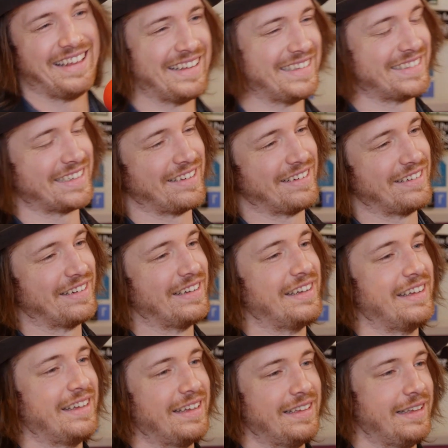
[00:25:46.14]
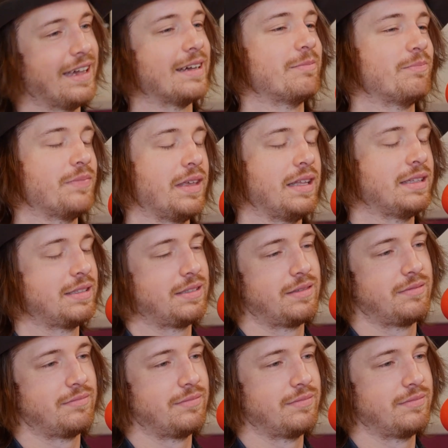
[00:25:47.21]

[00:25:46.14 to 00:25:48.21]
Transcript: And so, yeah, that's